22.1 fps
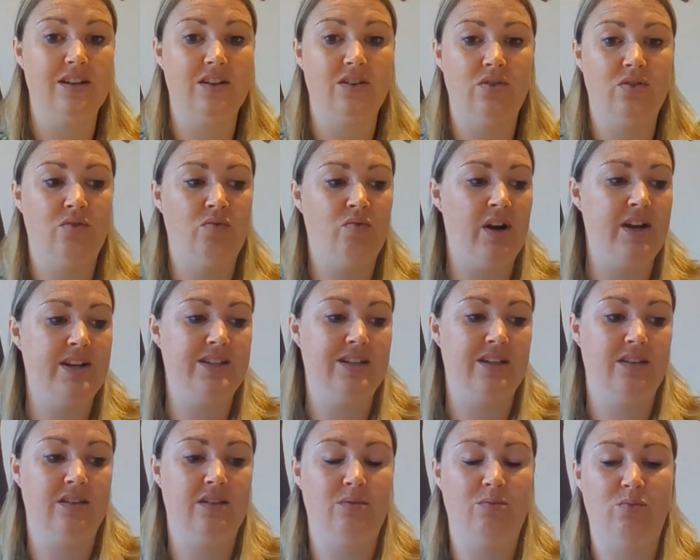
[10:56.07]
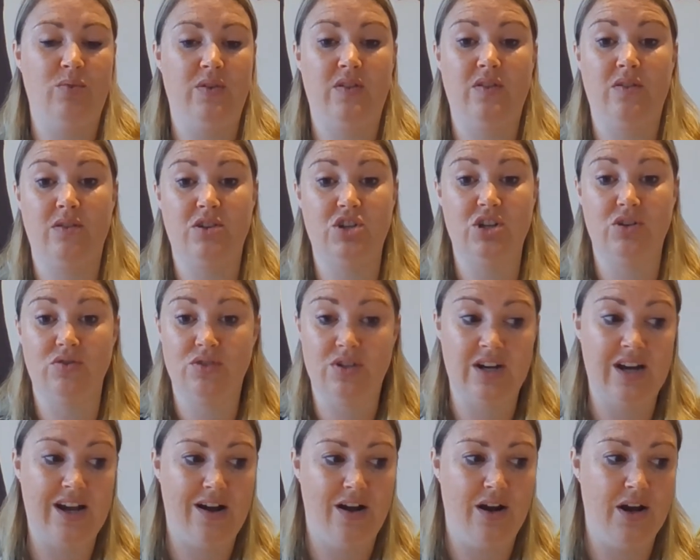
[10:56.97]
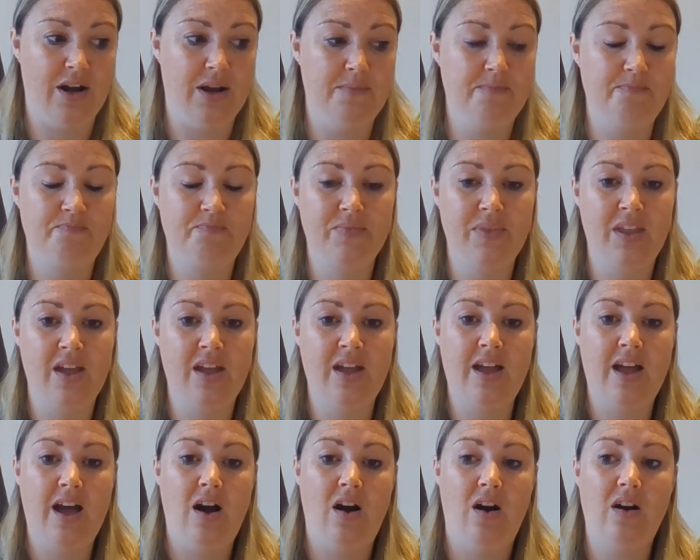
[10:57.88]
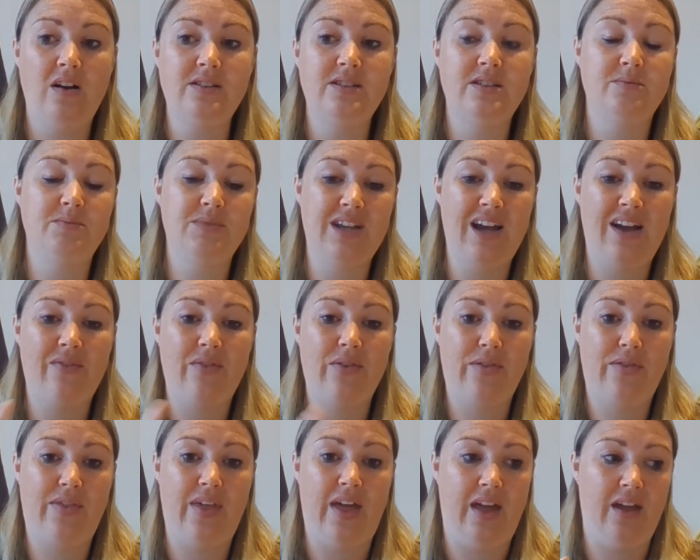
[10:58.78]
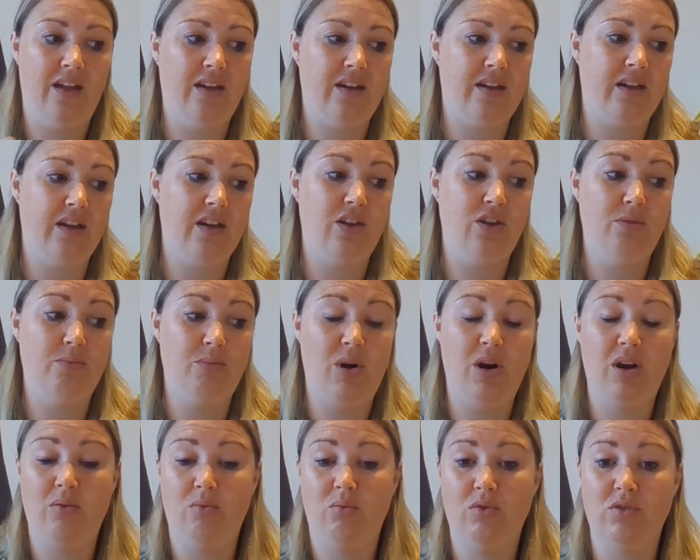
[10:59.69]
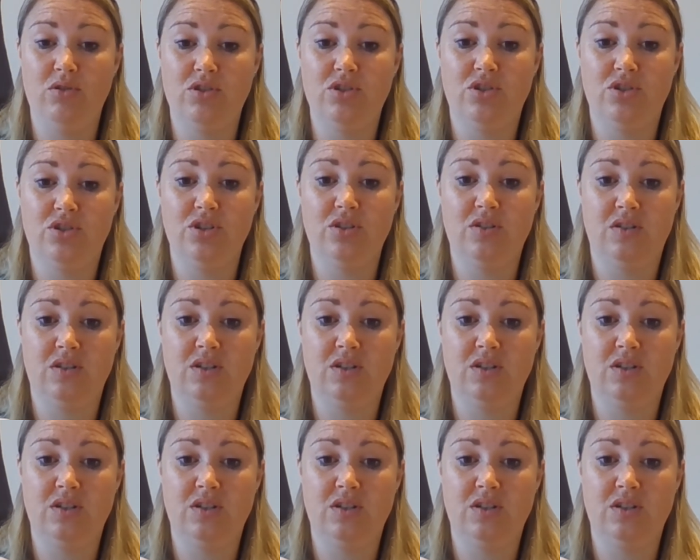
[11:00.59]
writing them with the children at home, ask them to have a think, and you might want to just